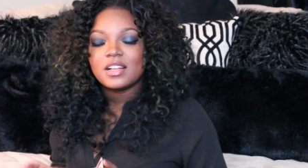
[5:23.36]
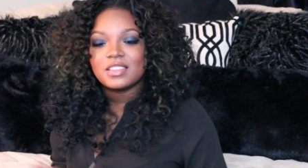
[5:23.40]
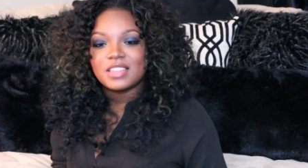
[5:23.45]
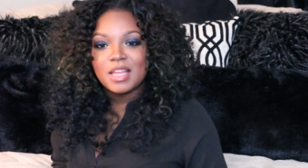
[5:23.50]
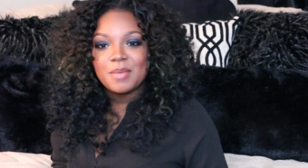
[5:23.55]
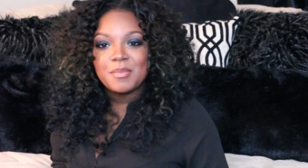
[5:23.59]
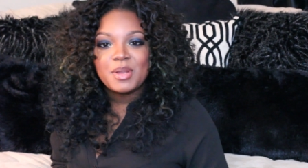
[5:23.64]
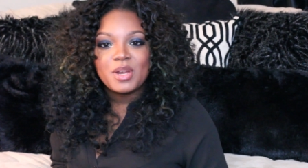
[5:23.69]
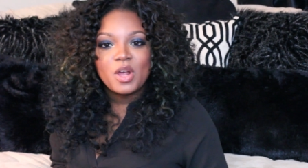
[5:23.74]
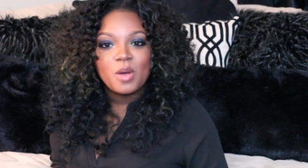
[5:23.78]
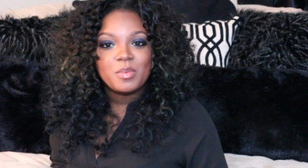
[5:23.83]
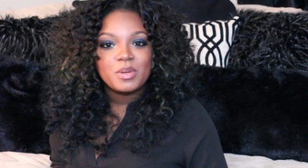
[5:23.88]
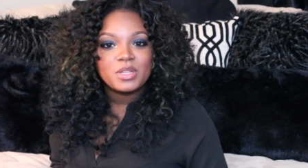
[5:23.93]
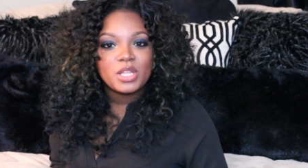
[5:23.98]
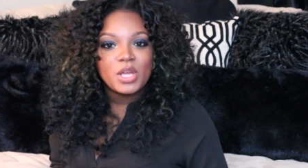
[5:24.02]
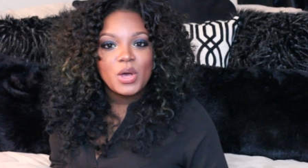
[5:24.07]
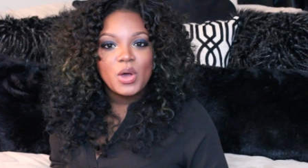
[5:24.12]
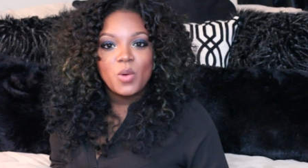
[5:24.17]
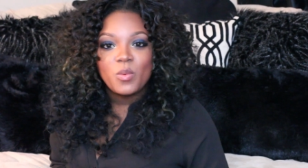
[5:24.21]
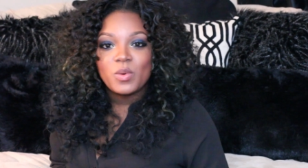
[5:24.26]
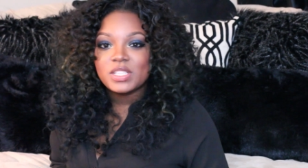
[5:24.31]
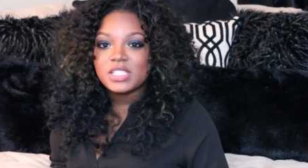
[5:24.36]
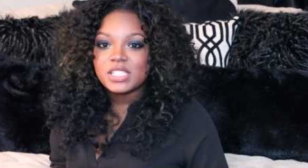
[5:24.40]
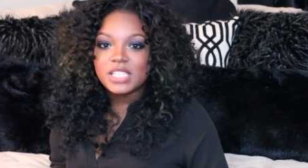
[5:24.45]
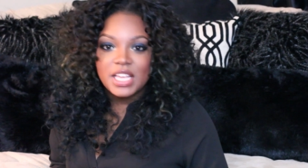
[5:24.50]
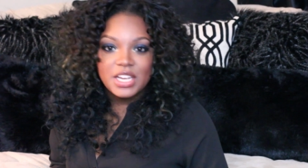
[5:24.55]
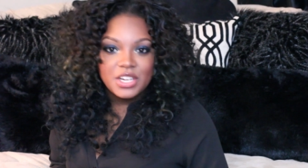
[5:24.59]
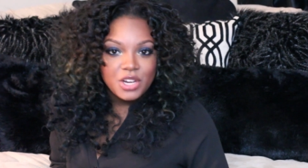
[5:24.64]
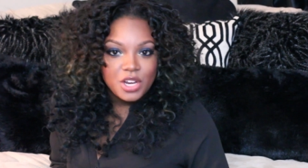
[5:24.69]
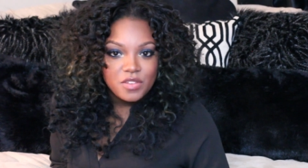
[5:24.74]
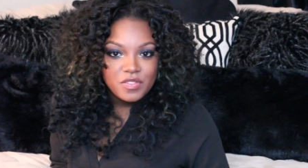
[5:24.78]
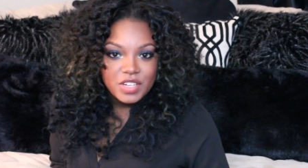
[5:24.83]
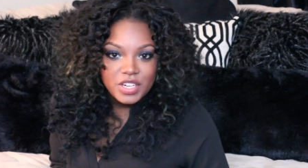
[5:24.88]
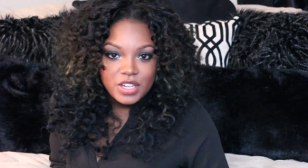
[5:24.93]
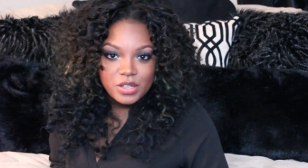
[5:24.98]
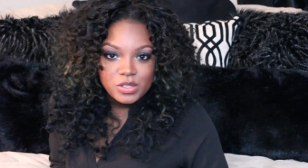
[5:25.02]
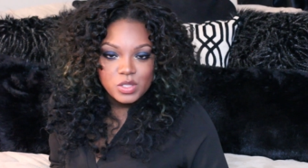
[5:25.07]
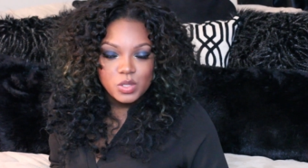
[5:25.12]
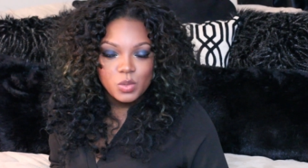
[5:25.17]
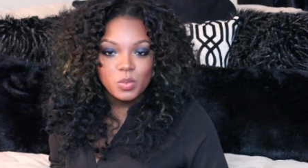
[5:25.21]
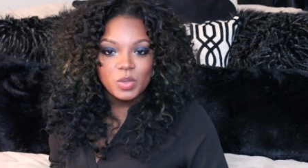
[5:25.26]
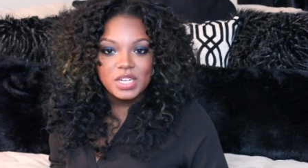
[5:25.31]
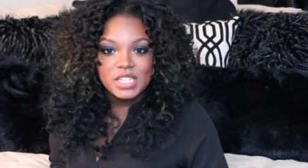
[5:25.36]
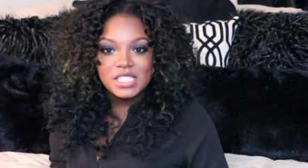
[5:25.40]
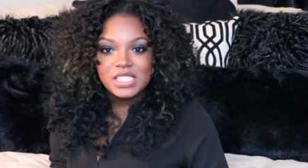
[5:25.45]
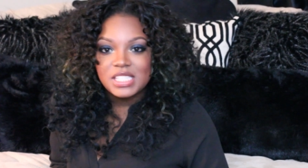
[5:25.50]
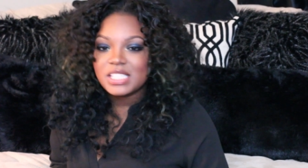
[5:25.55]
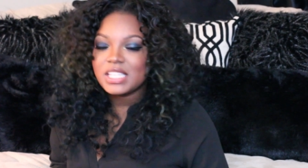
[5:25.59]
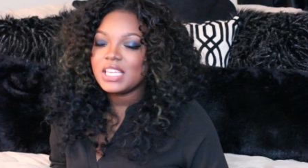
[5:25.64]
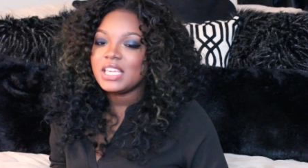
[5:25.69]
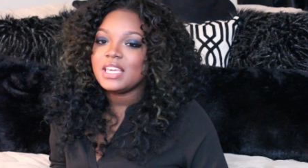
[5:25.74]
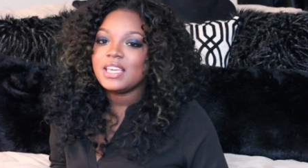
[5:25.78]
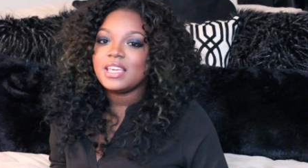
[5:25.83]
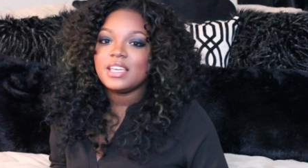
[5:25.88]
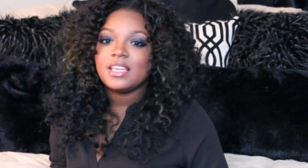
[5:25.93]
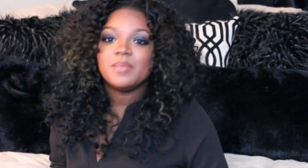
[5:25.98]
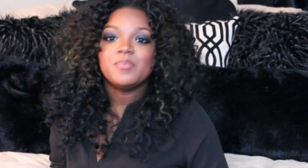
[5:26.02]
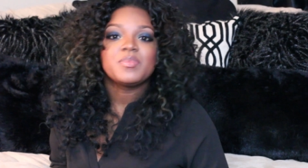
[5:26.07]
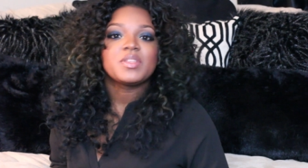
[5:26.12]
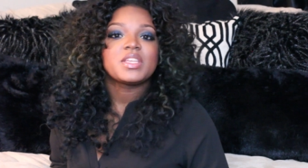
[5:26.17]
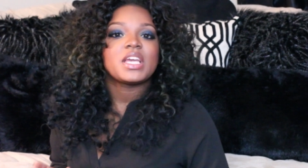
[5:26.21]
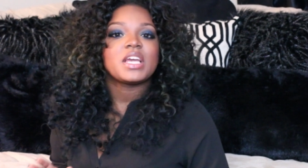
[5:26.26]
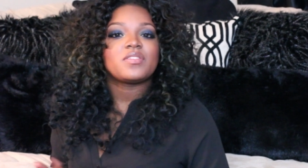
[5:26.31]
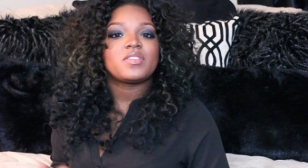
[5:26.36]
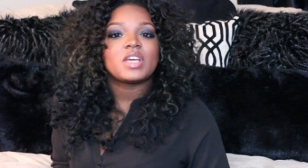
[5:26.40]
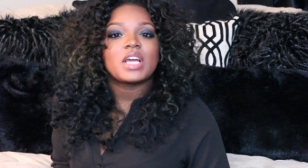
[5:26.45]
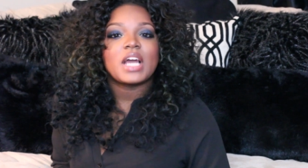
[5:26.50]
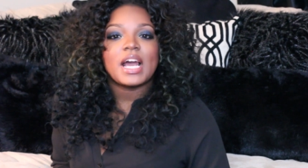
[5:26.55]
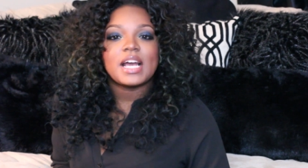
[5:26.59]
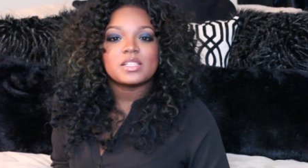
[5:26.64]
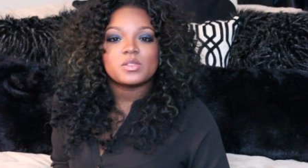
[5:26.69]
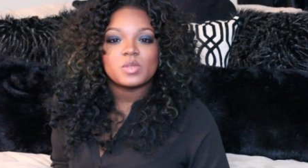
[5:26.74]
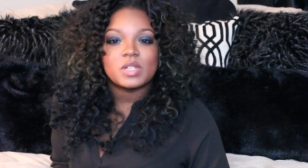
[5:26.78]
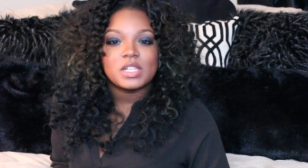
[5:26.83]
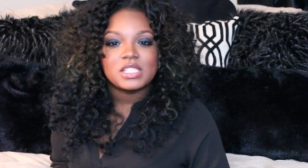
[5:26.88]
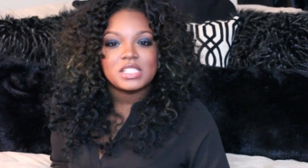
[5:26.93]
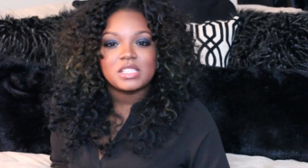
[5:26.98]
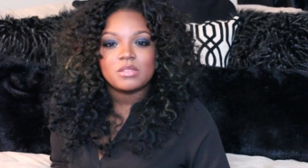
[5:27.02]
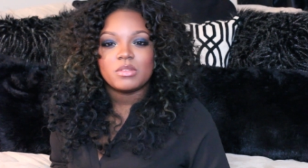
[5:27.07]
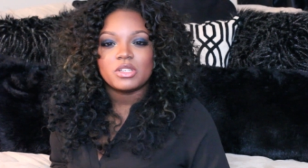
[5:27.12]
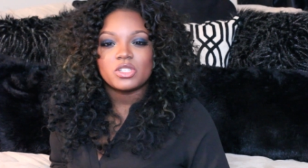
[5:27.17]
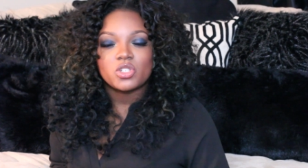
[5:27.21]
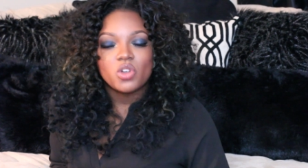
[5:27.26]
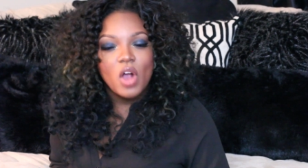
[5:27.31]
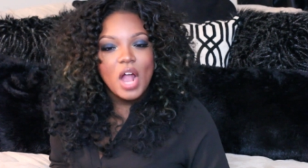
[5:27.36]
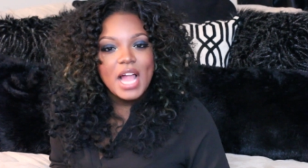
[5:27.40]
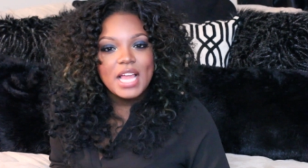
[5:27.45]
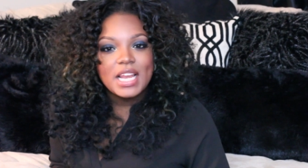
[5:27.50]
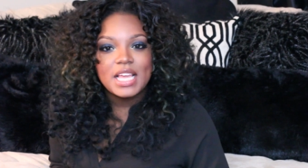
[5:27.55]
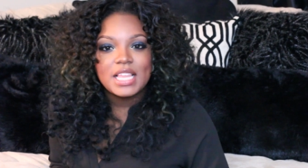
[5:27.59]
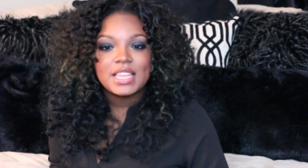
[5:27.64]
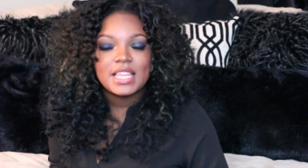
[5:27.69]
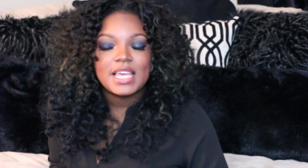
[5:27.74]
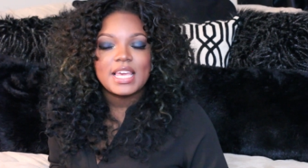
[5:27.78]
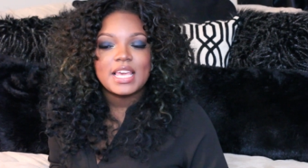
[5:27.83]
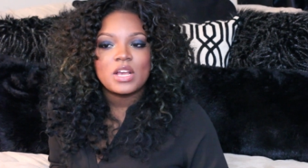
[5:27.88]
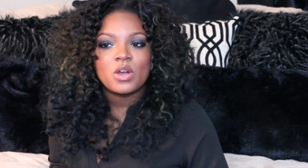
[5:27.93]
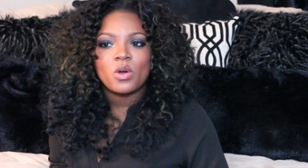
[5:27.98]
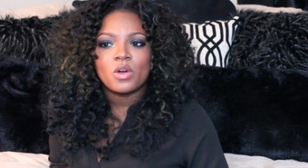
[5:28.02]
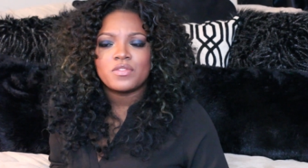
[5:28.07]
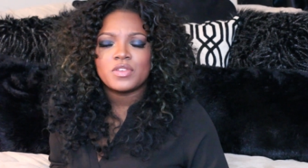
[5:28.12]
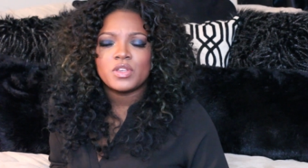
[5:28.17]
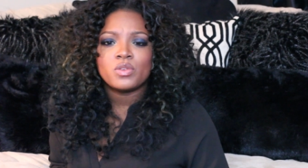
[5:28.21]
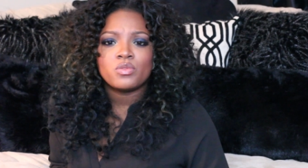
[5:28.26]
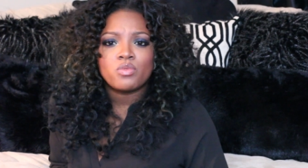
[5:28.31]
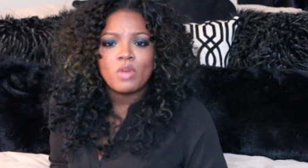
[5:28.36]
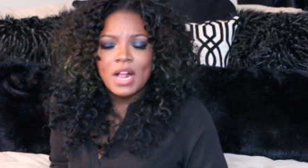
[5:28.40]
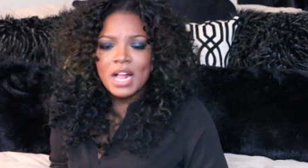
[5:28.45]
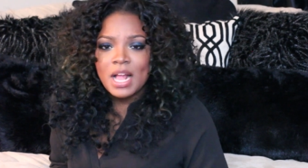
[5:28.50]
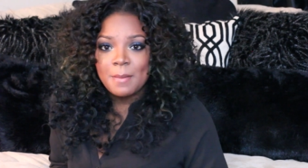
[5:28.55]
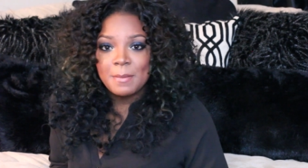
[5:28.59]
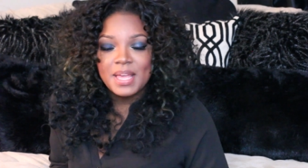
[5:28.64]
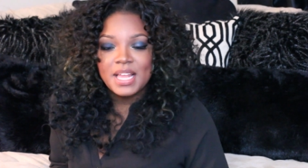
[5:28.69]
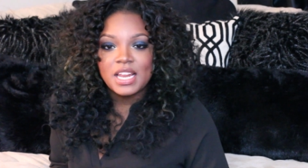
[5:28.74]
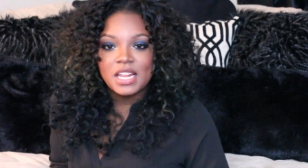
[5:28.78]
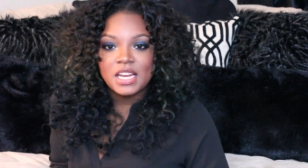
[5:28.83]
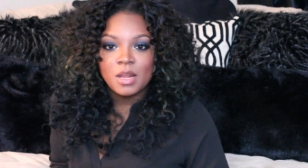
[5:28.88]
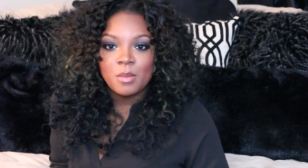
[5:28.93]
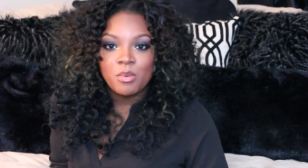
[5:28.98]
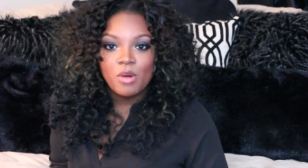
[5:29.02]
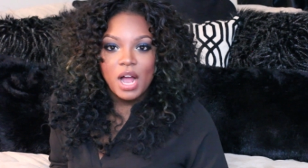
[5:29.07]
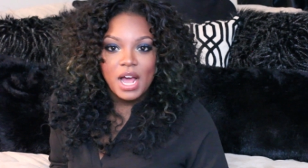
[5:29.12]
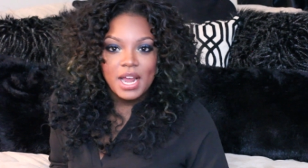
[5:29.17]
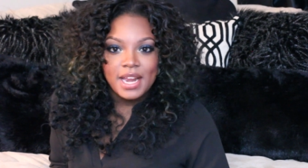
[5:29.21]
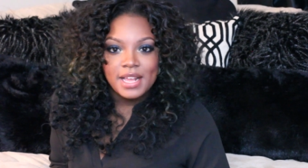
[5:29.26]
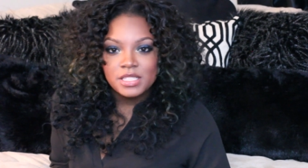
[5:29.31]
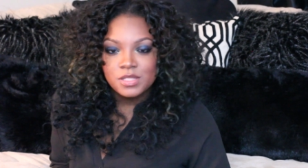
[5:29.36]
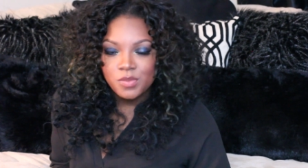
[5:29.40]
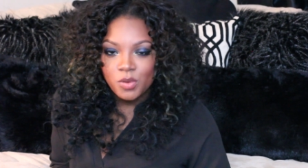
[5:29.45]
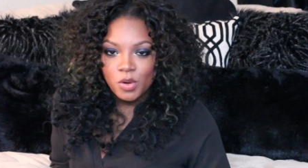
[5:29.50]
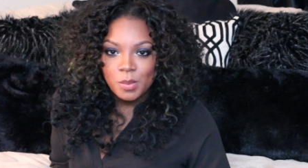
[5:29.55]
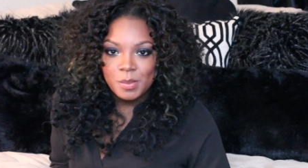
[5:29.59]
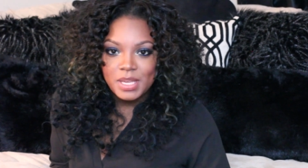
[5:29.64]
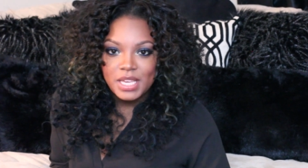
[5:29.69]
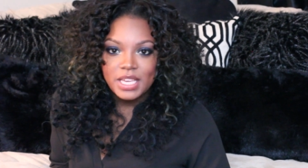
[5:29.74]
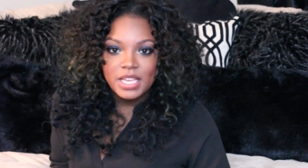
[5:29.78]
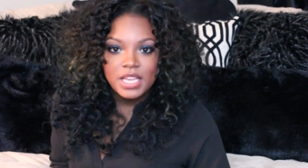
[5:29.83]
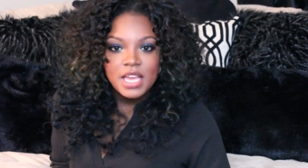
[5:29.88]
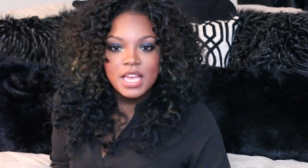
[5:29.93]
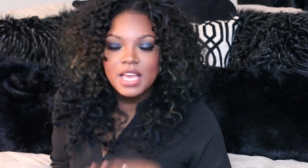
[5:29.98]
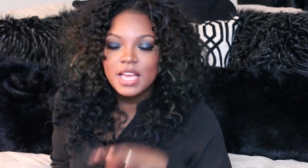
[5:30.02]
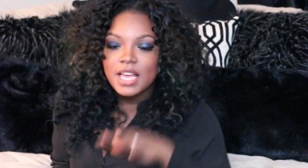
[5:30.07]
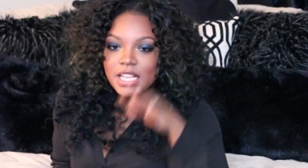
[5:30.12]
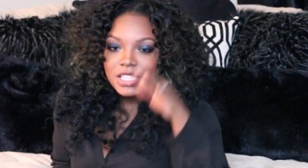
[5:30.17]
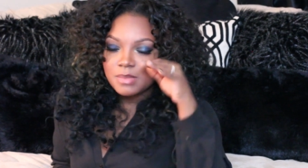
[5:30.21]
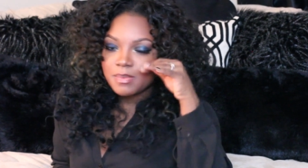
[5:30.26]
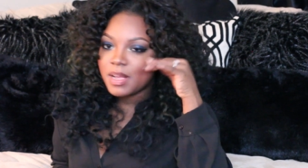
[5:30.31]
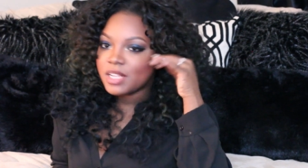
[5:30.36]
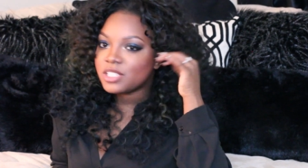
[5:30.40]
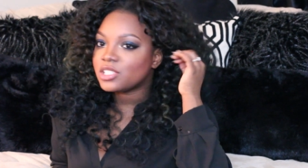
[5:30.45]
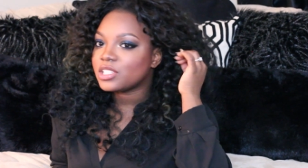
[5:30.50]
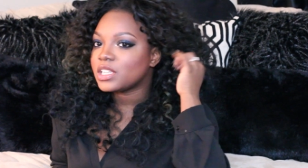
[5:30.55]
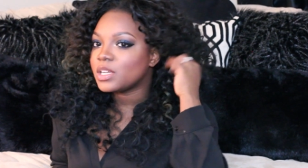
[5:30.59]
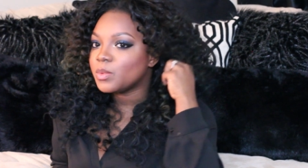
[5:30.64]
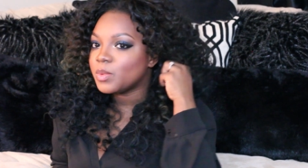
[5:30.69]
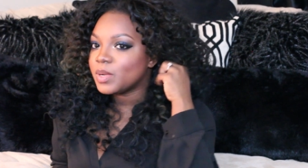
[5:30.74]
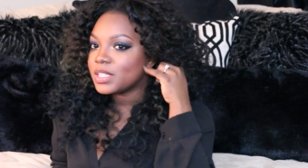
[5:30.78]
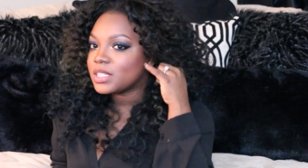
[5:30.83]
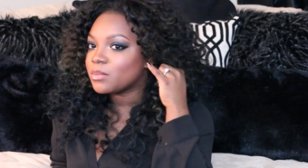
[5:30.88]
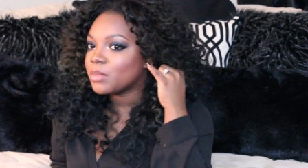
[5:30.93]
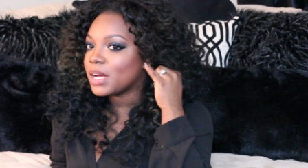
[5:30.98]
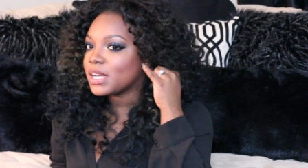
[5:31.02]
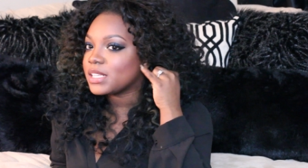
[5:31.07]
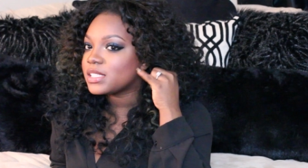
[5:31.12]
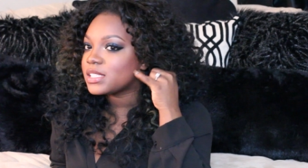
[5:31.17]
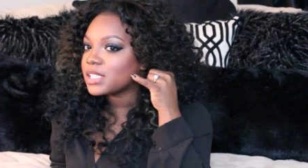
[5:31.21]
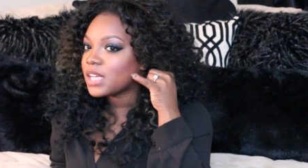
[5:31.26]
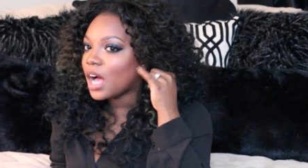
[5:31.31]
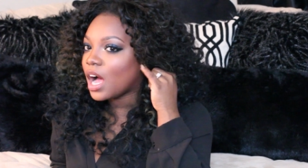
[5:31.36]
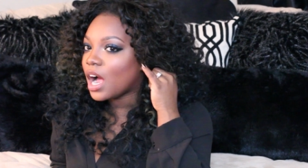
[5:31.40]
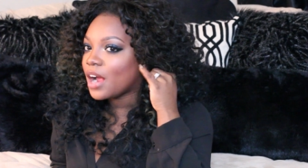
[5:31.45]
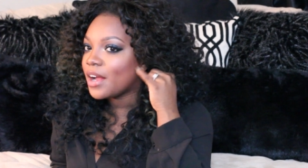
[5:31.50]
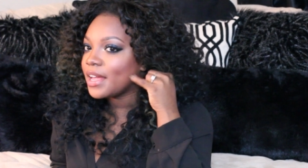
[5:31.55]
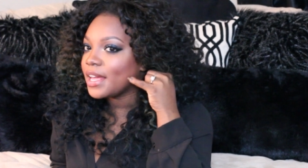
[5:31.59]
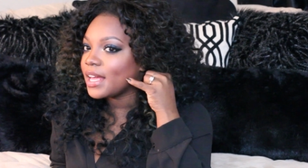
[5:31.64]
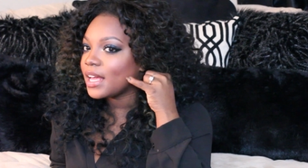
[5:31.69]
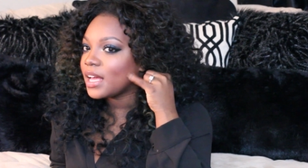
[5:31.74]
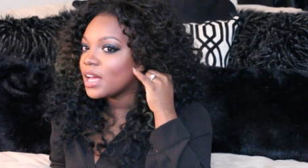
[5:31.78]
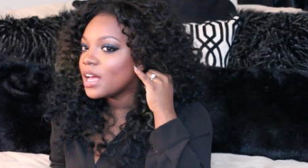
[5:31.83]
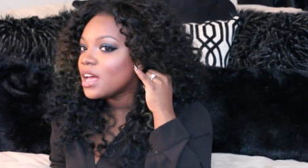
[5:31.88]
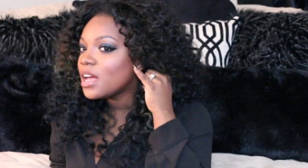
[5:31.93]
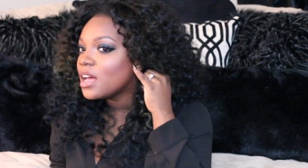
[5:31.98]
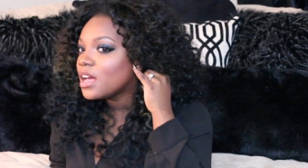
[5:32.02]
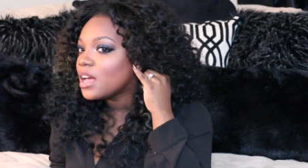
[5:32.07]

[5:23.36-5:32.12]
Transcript: Let me know below what skincare videos you want to see, if you guys want to see me try anything, or if you recommend any products for me, especially with my scarring